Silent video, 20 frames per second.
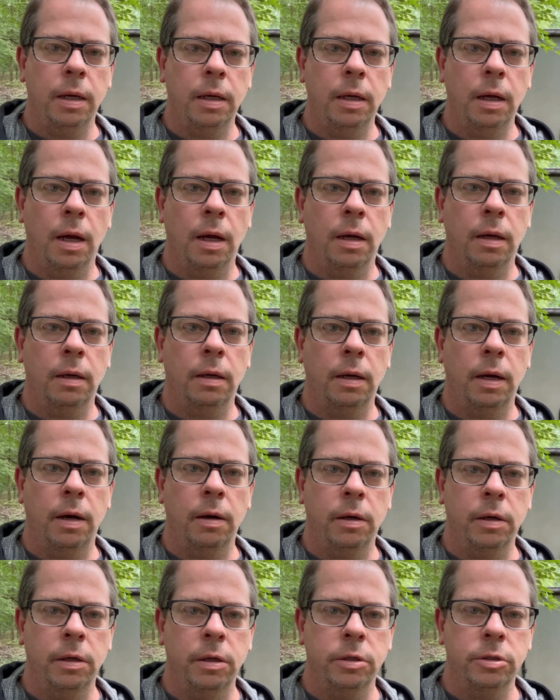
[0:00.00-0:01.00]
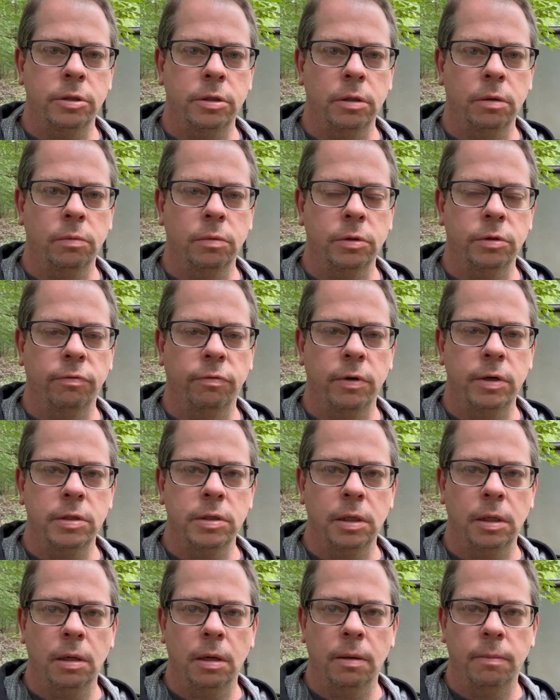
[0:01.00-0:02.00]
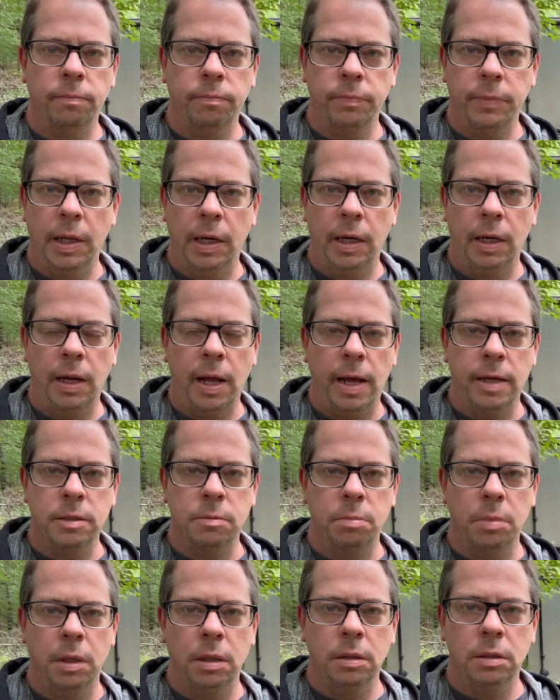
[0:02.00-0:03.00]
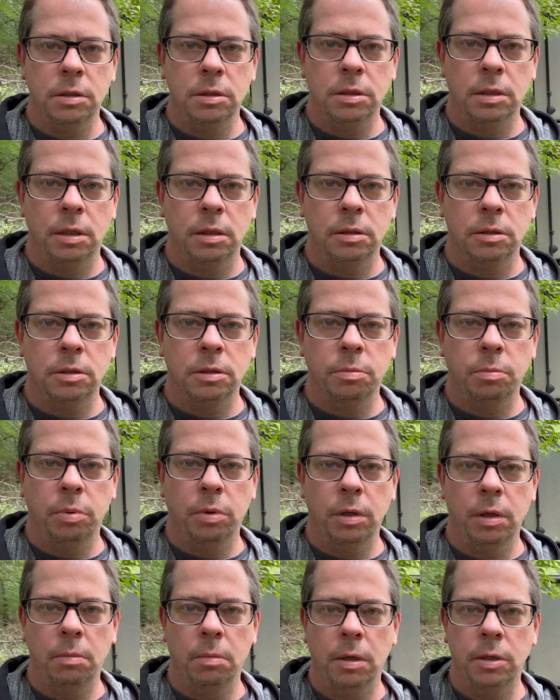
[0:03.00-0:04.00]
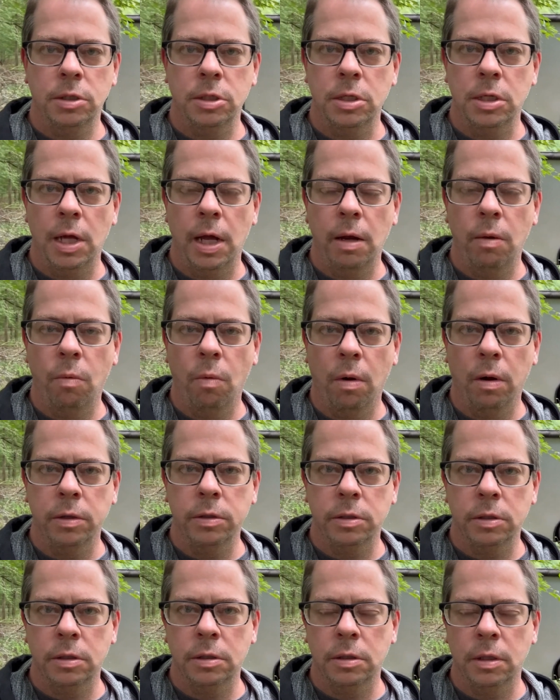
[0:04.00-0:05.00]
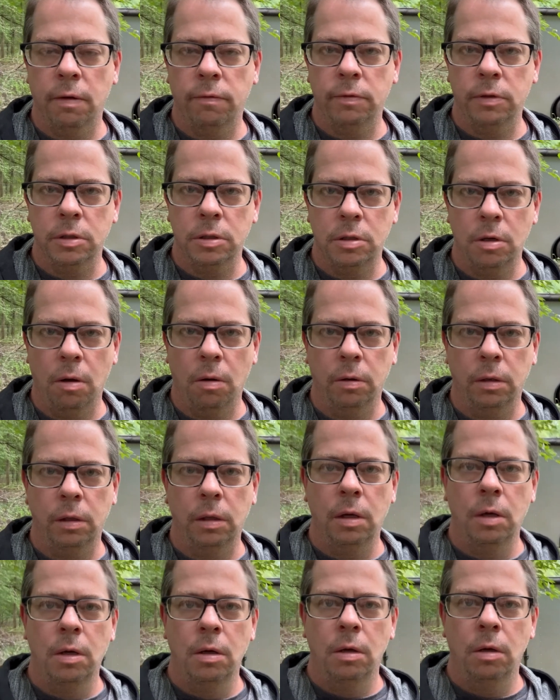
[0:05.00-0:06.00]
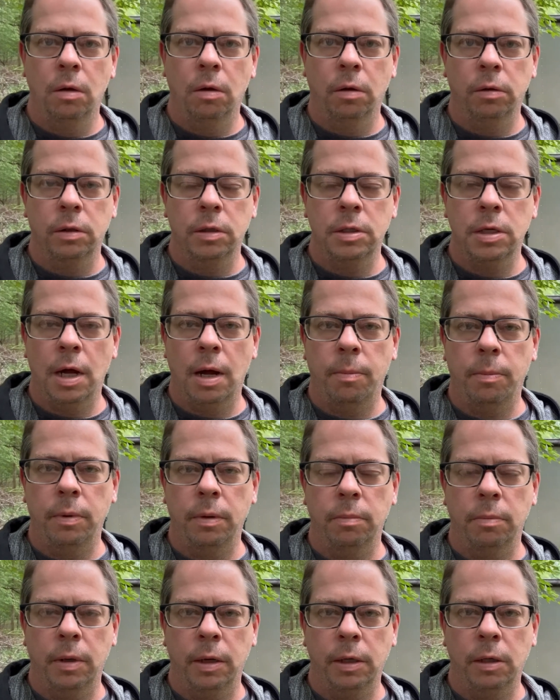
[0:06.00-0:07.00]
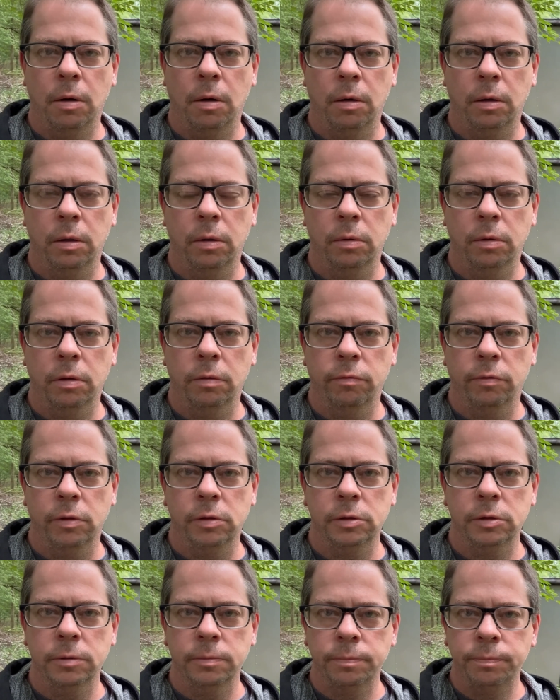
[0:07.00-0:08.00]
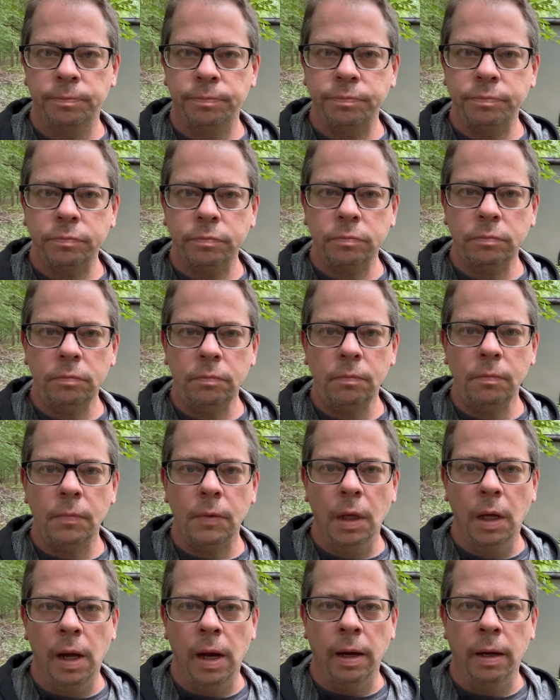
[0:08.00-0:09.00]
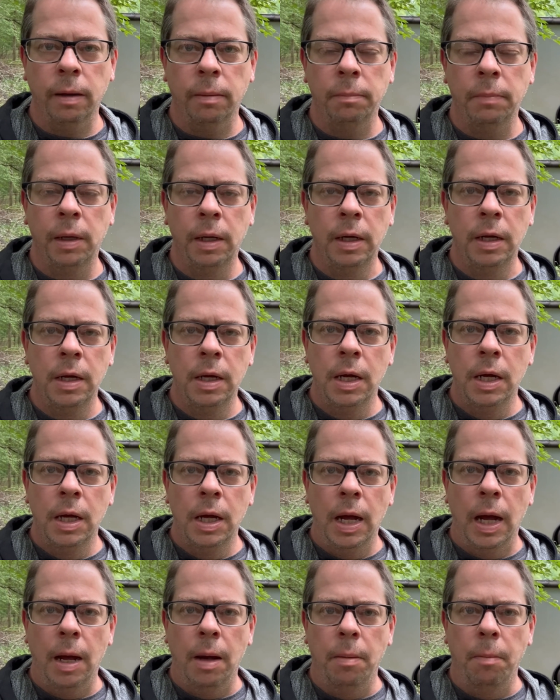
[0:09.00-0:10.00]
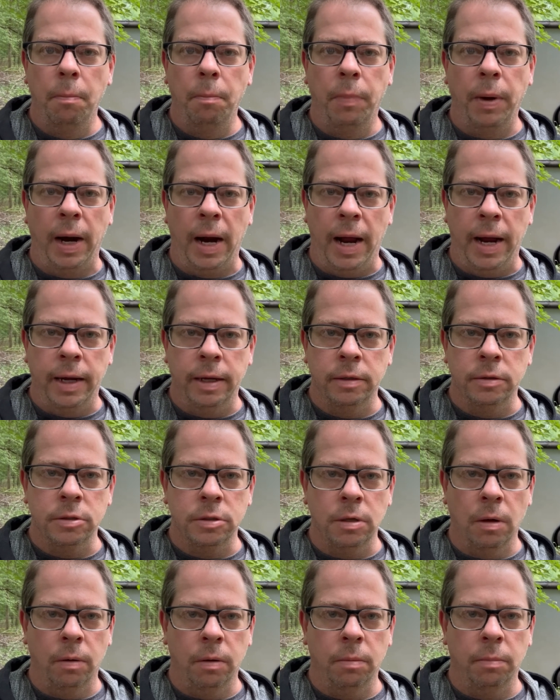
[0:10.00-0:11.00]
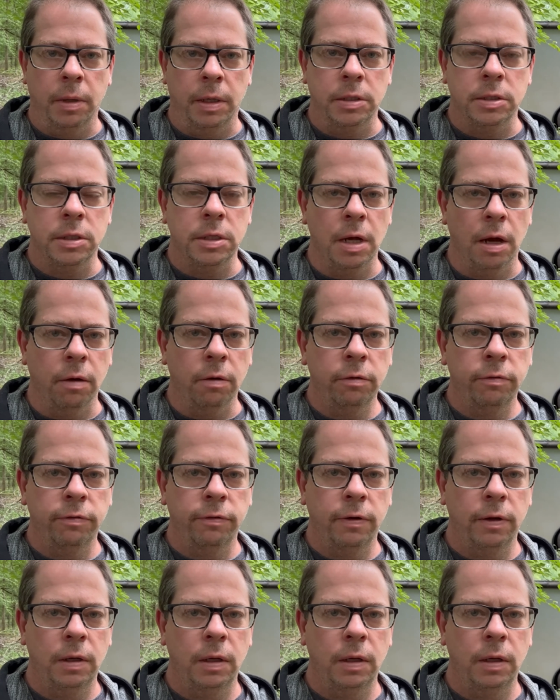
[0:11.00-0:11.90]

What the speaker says: air conditioner was freezing up, and it has been since pretty much day one since I've installed it on the top of my cargo conversion. But I installed it myself,